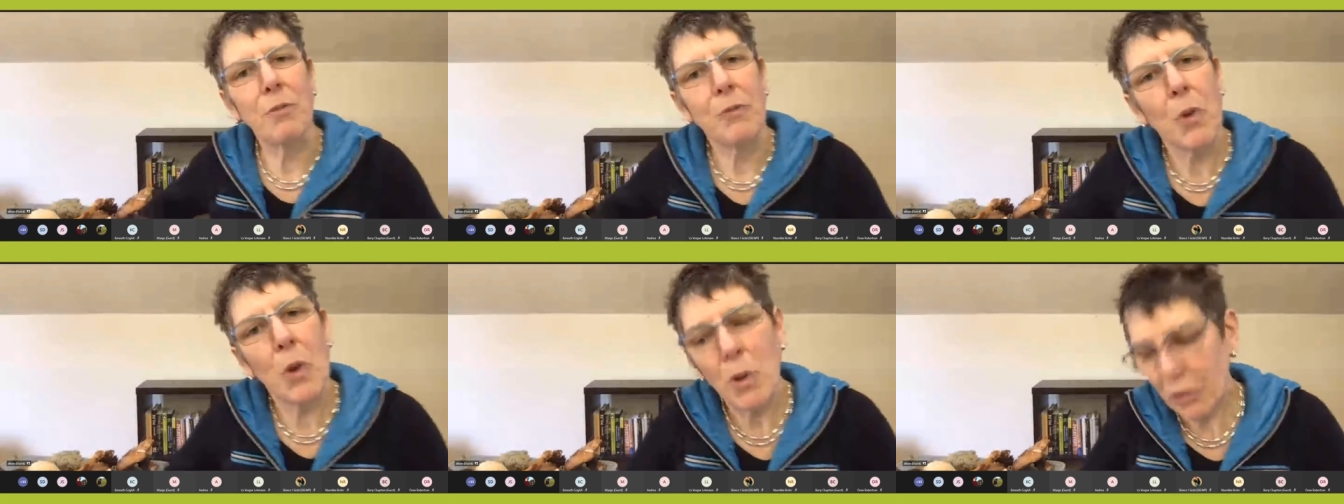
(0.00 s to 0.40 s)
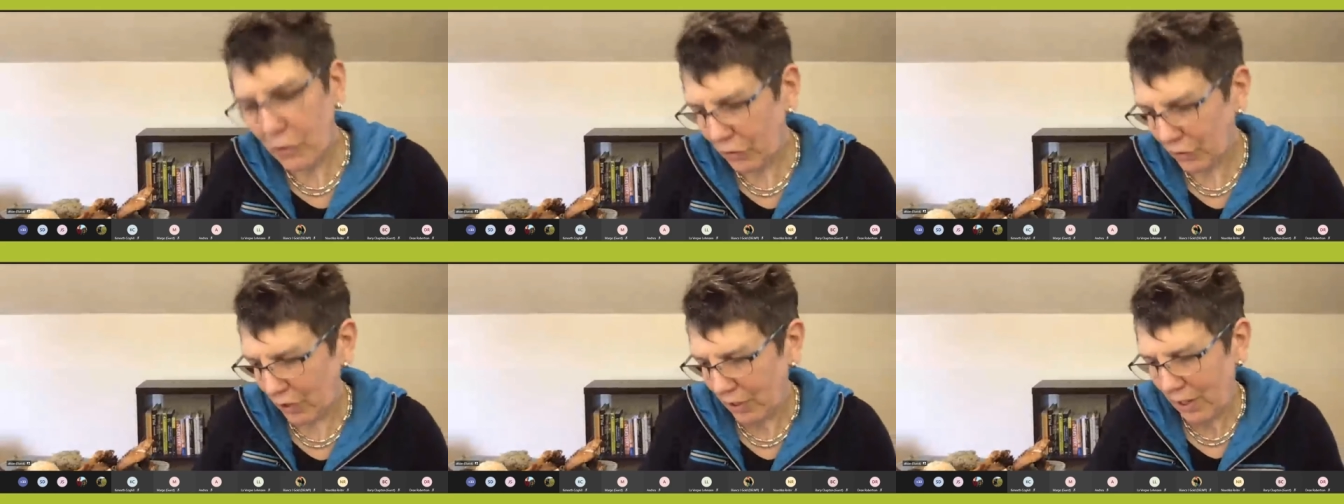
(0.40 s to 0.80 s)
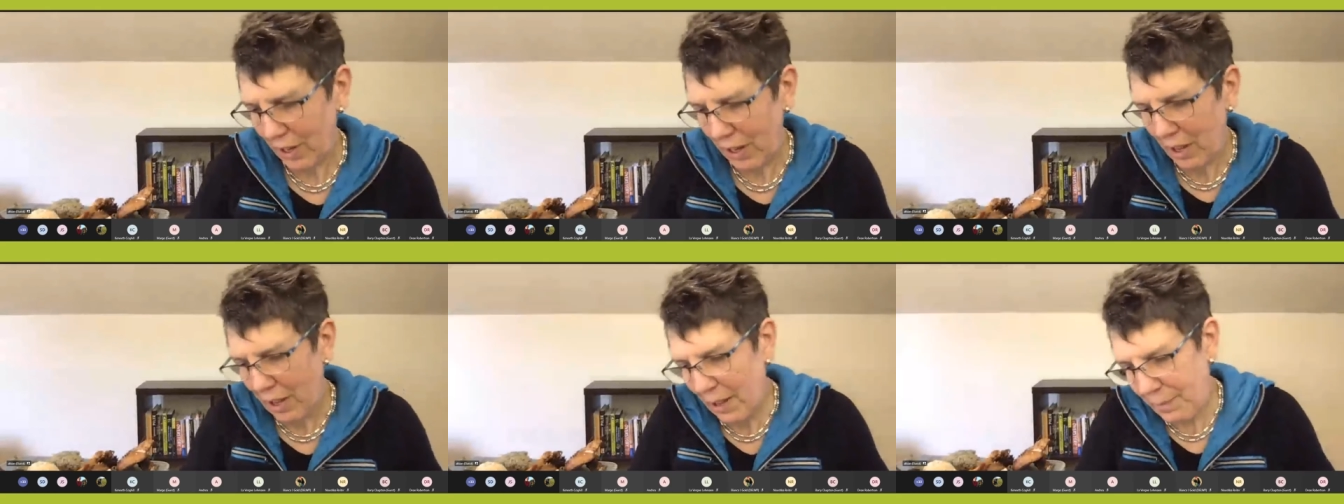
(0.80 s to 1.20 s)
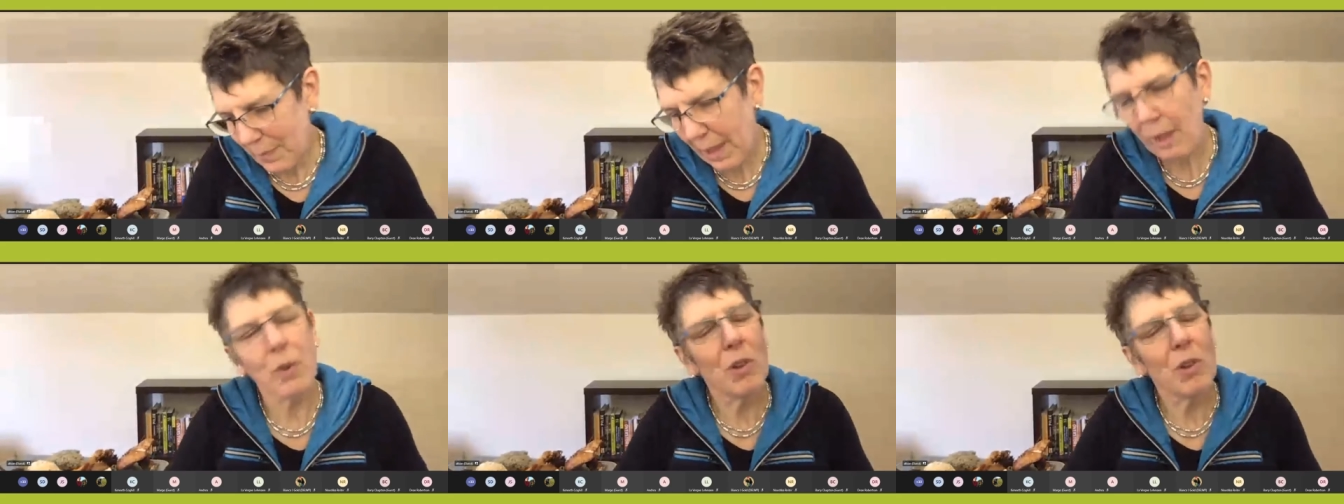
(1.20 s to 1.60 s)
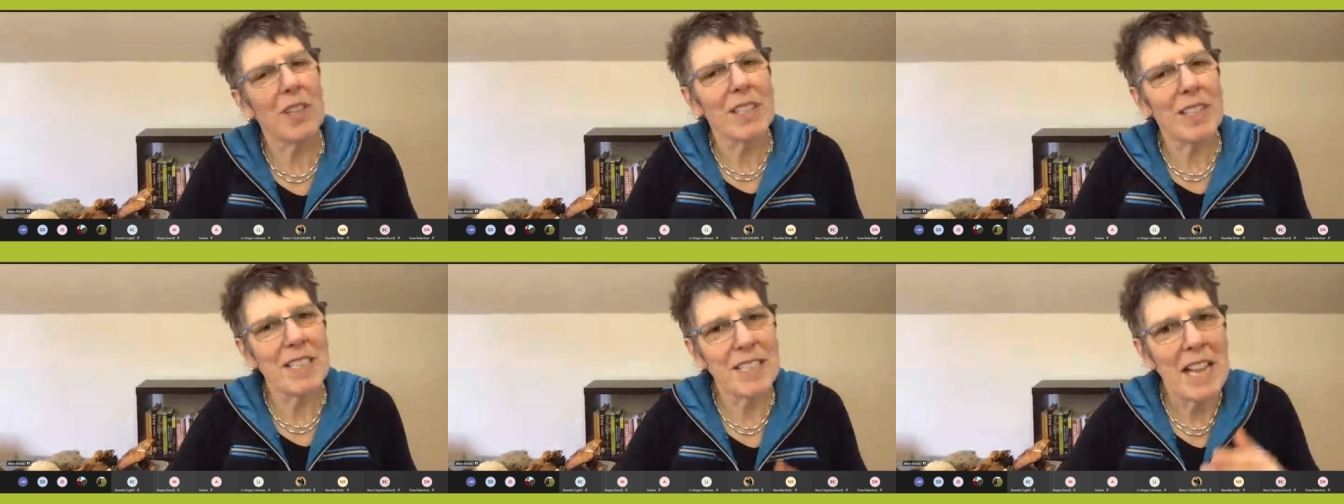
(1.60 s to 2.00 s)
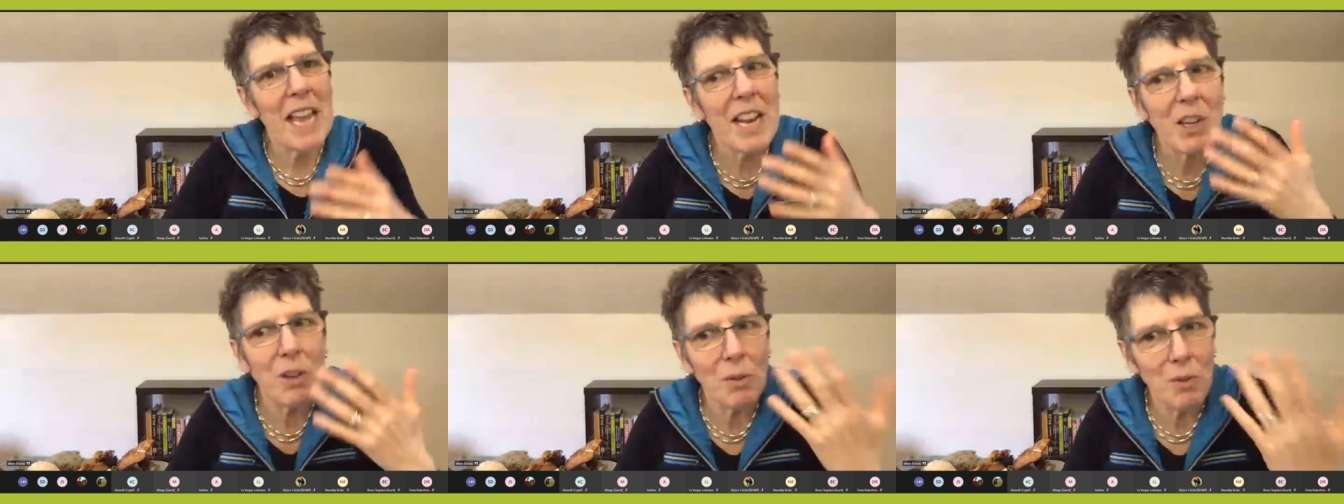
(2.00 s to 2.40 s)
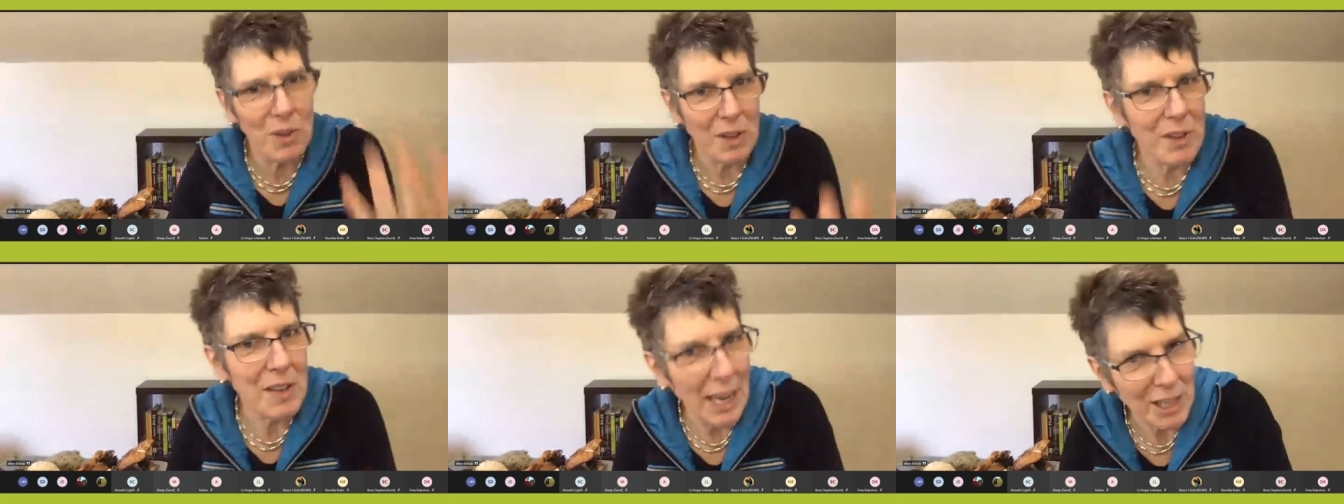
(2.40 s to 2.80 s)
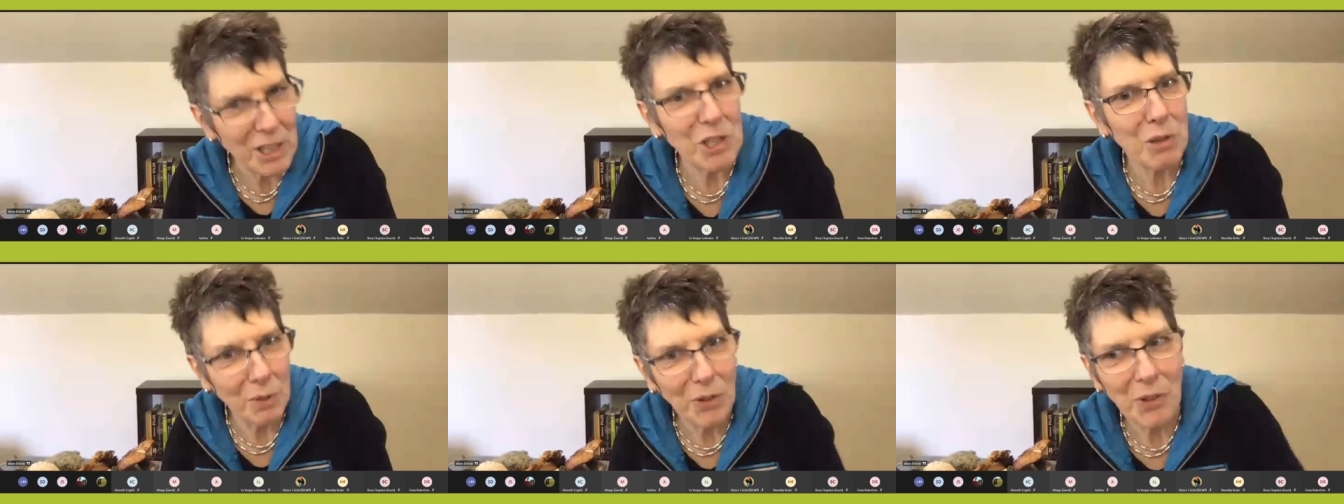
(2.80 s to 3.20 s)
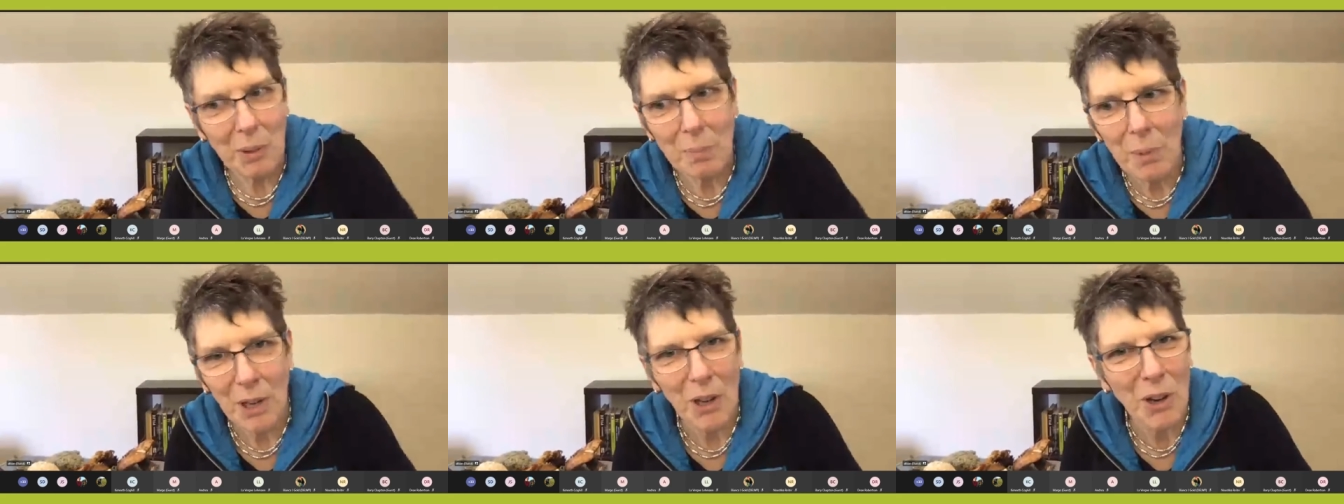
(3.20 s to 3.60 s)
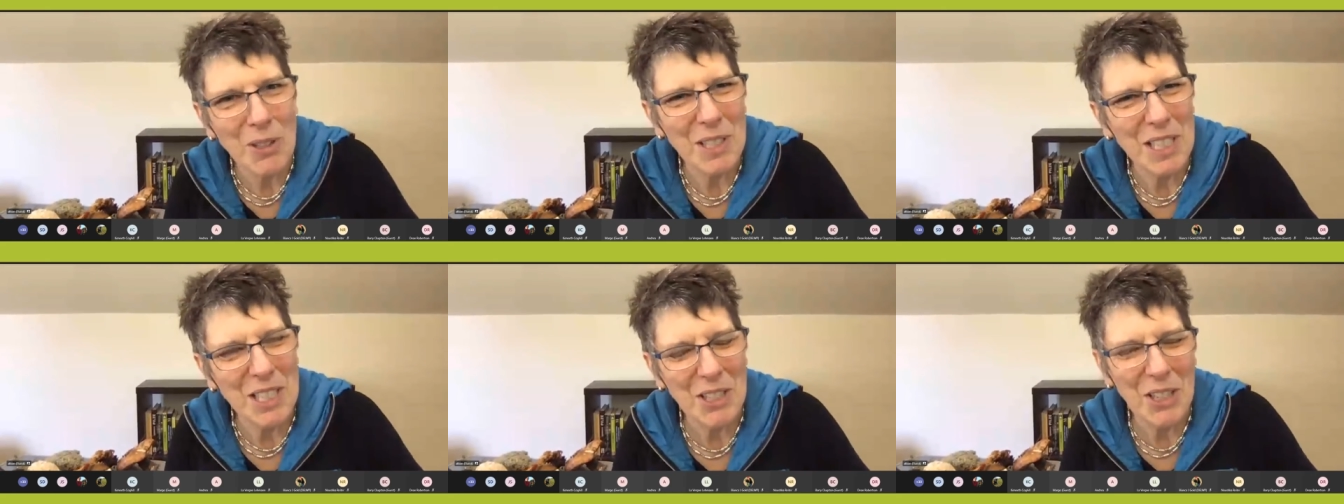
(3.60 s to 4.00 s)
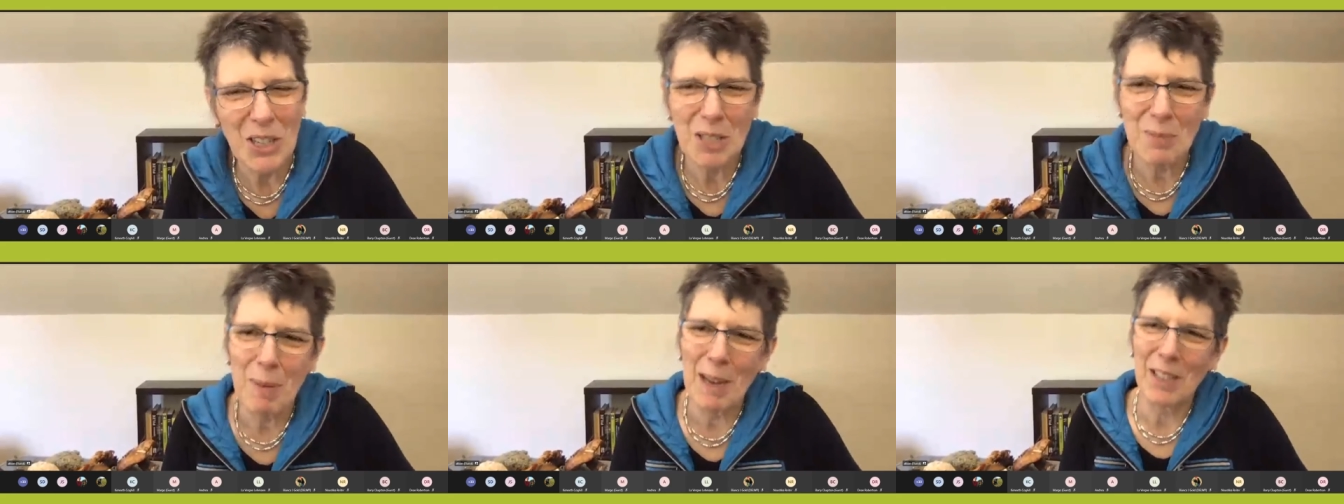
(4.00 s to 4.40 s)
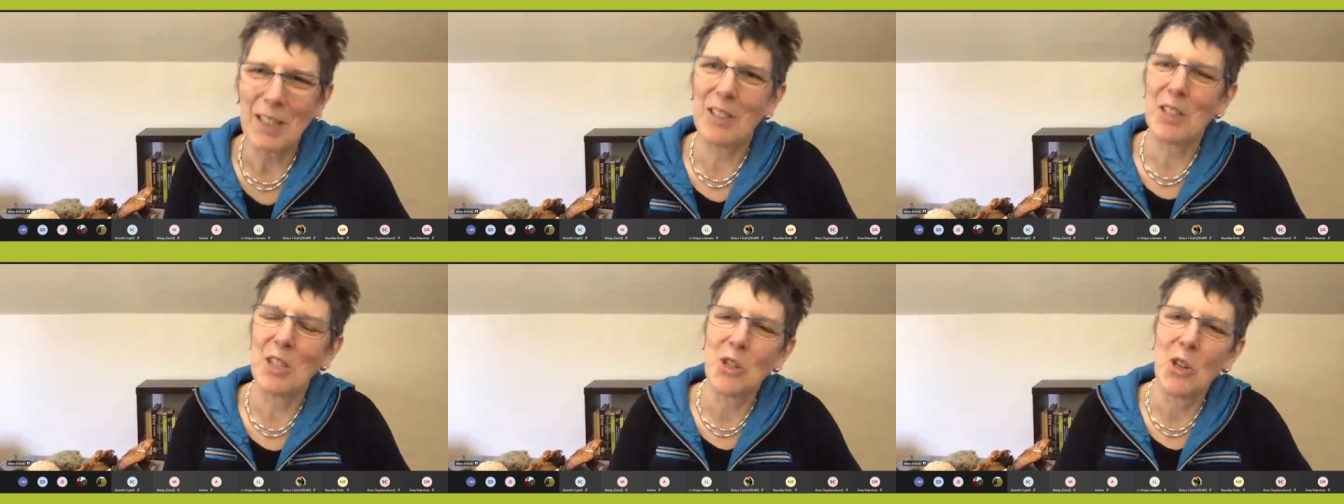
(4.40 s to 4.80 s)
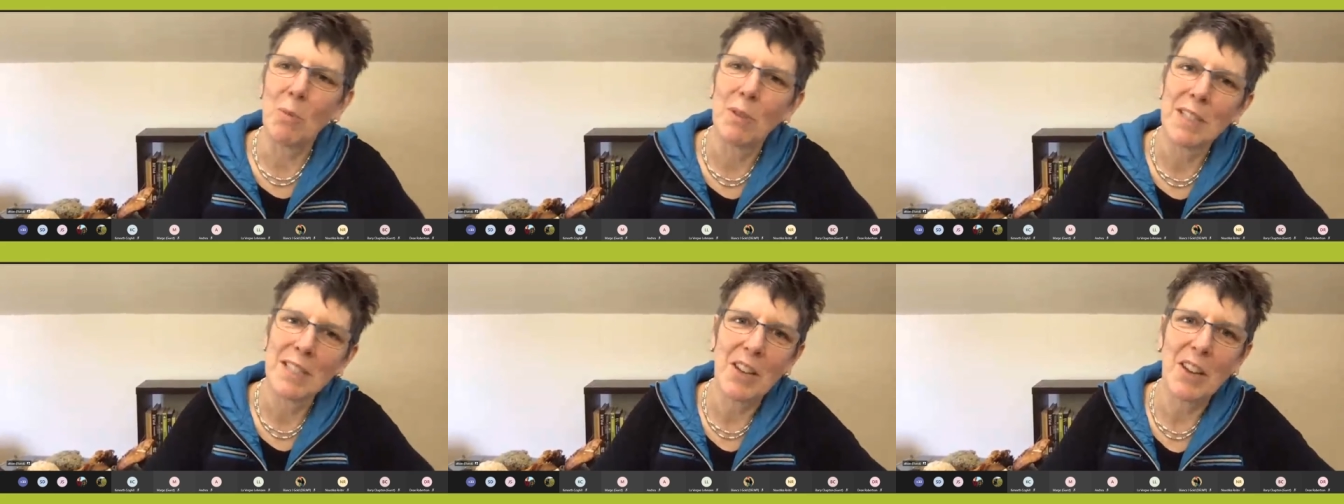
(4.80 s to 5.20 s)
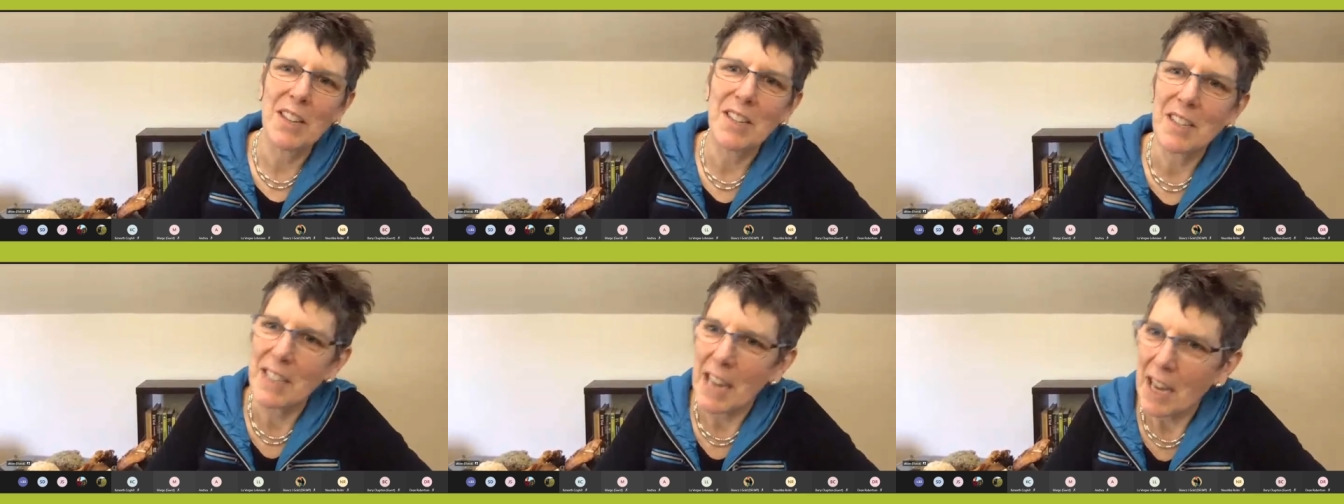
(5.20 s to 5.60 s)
first, our first understanding of the nature of symbiosis goes back to the German scientist